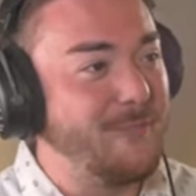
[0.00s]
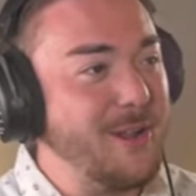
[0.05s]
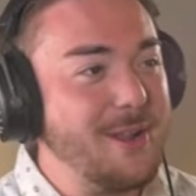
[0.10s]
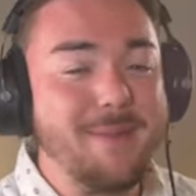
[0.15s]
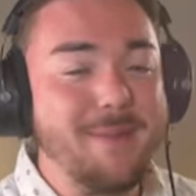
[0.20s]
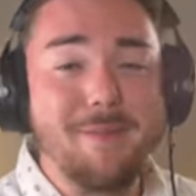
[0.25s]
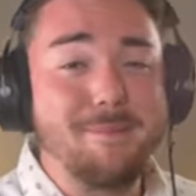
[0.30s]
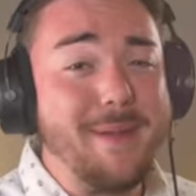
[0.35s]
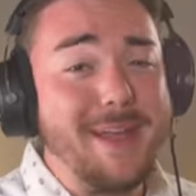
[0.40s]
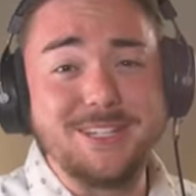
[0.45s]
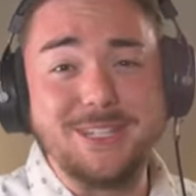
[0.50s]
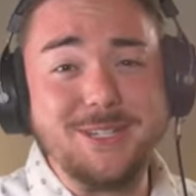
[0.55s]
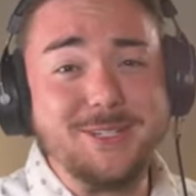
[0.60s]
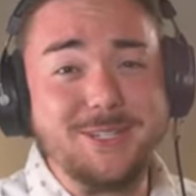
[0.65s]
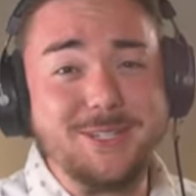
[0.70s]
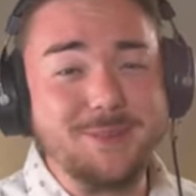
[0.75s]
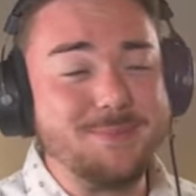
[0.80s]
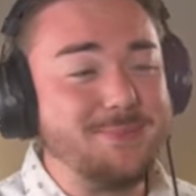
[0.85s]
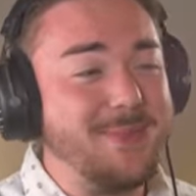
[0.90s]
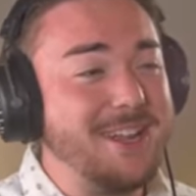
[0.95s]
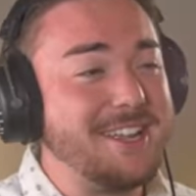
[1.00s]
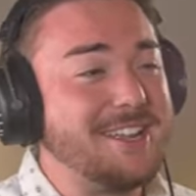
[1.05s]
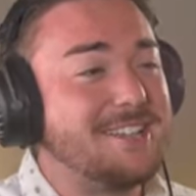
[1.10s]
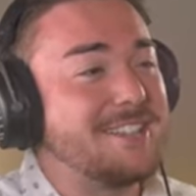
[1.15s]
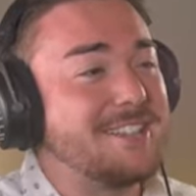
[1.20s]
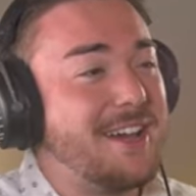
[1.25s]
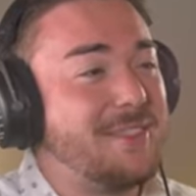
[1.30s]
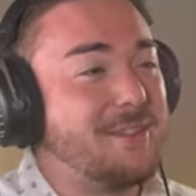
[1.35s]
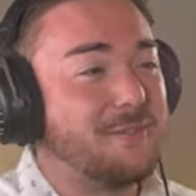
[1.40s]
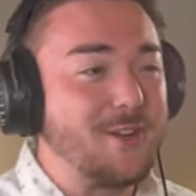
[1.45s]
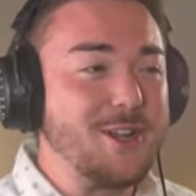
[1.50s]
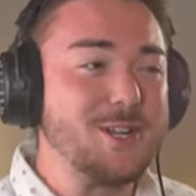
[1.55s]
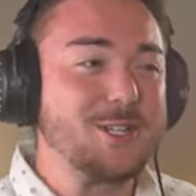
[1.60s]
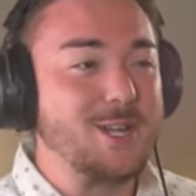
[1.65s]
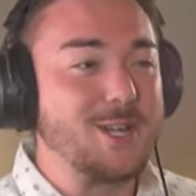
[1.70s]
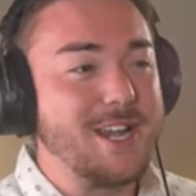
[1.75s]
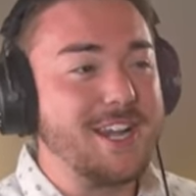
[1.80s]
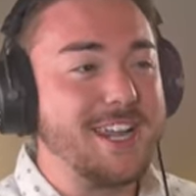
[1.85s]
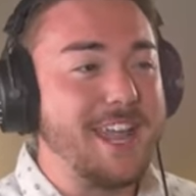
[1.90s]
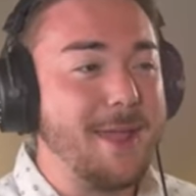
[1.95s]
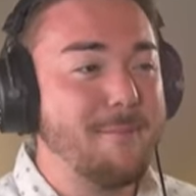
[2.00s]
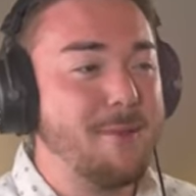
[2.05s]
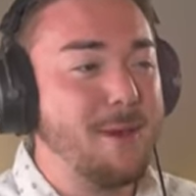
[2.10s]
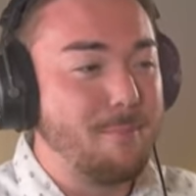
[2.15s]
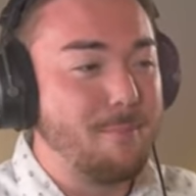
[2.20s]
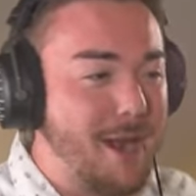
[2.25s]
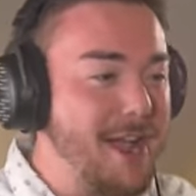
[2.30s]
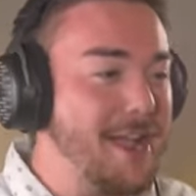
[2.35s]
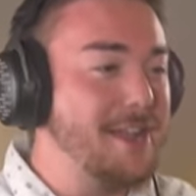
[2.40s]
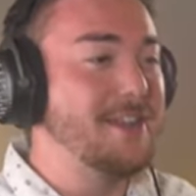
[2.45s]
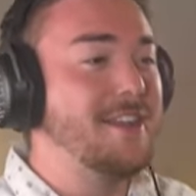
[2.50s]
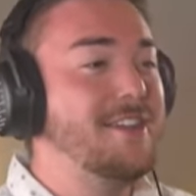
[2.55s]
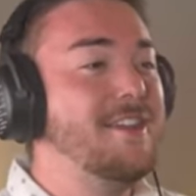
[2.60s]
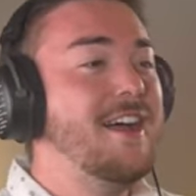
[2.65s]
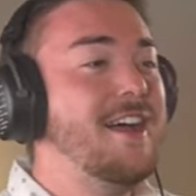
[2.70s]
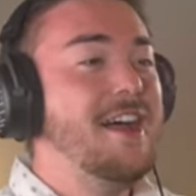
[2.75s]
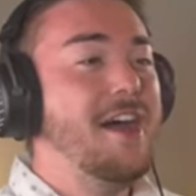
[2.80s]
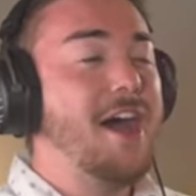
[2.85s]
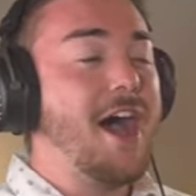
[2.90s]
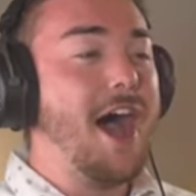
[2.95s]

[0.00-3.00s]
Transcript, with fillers: one of my best YouTube buddies, uh, the Frustrated Gamer, Brandon.